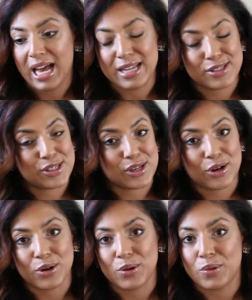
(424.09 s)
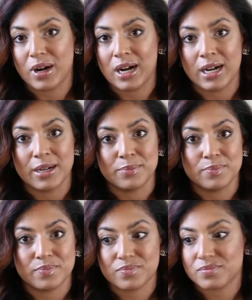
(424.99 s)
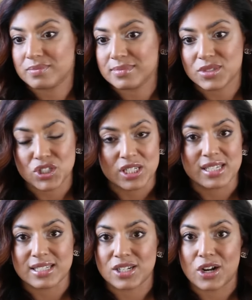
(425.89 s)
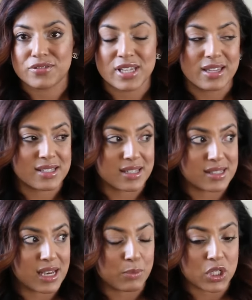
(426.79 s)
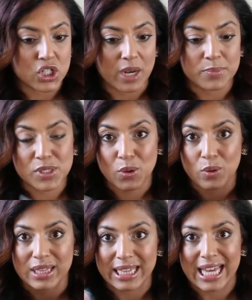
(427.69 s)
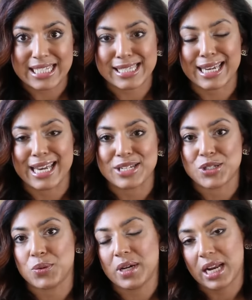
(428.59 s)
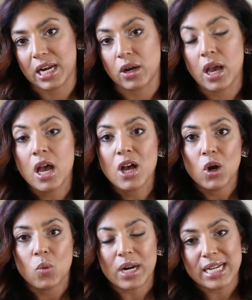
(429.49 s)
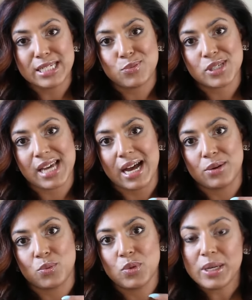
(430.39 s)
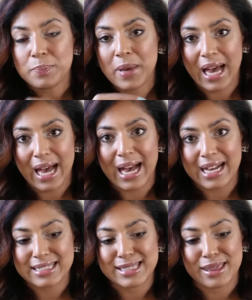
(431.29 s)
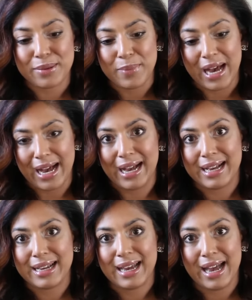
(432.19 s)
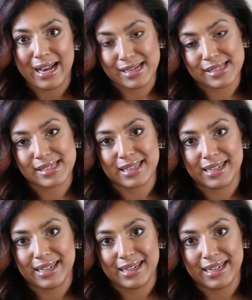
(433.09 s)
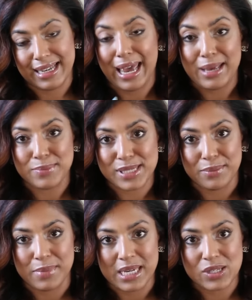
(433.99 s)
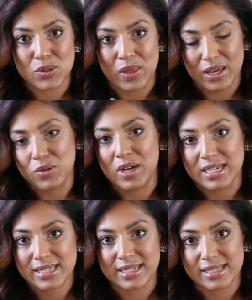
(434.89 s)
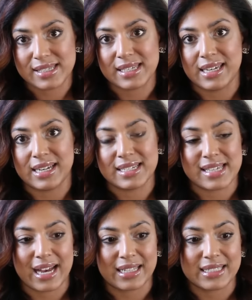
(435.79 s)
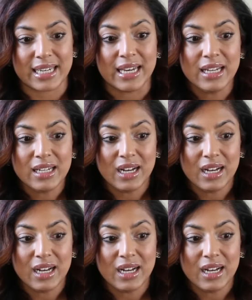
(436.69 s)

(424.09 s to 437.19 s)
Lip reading: And so she sent it off to this consignment shop. So let's get to it. And what I did was I repacked the bag as it came to me, so that you guys can see exactly,